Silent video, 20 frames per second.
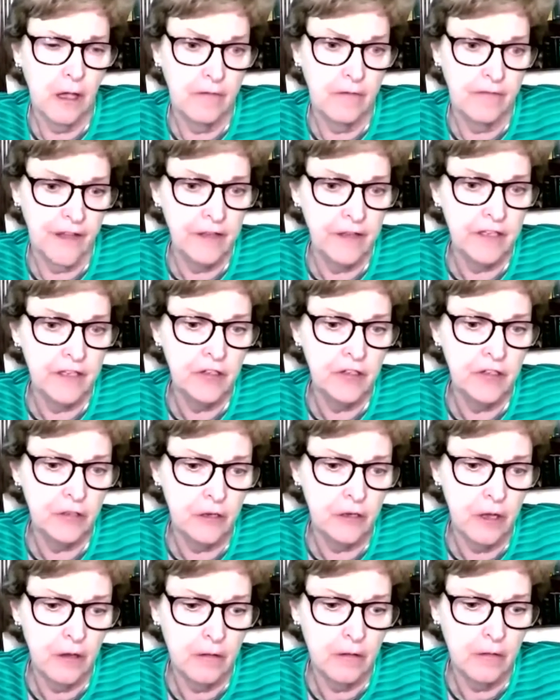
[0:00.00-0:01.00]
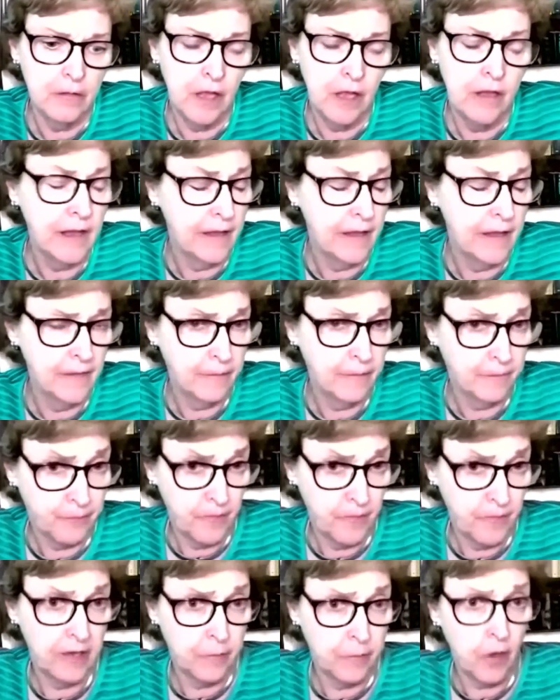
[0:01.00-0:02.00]
Foundation, and
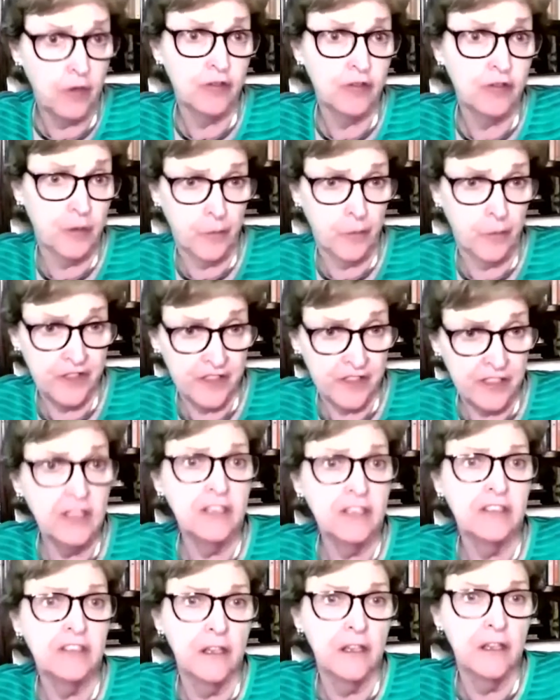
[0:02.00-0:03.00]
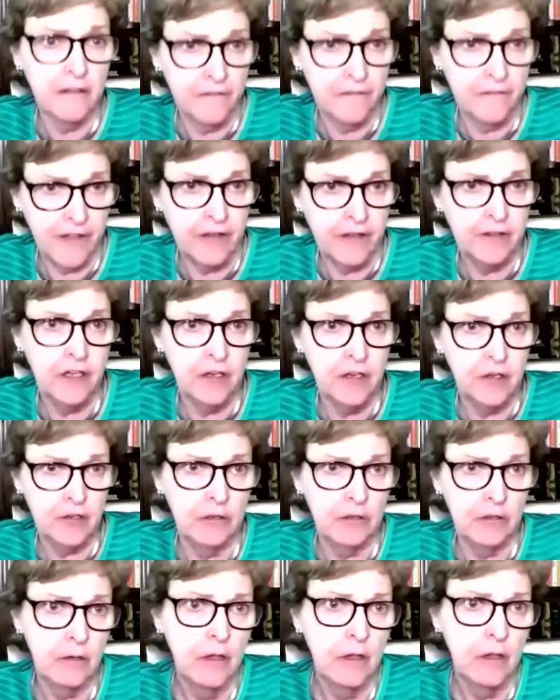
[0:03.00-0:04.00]
in partnership with CDC, the
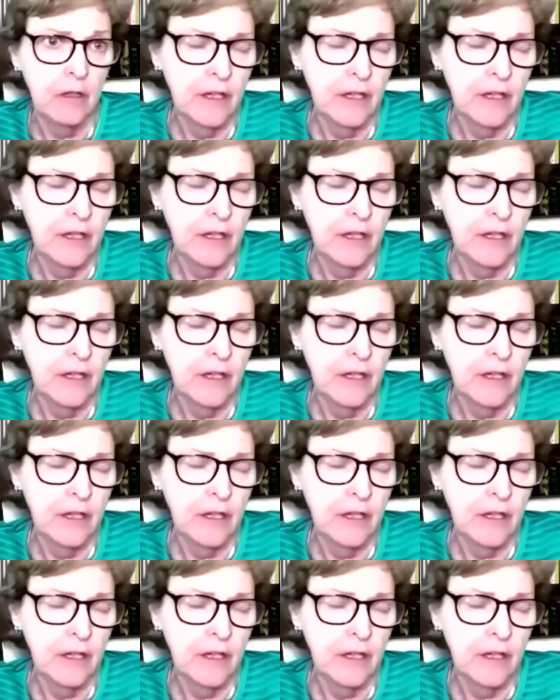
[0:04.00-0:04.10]
Foundation,